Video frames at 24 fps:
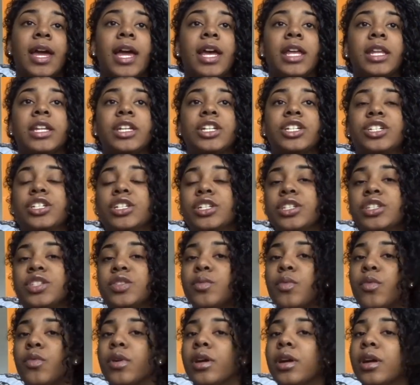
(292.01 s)
and it's
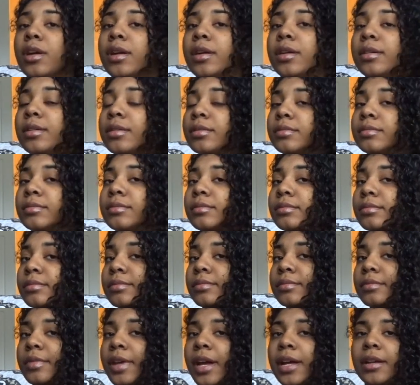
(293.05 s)
just more I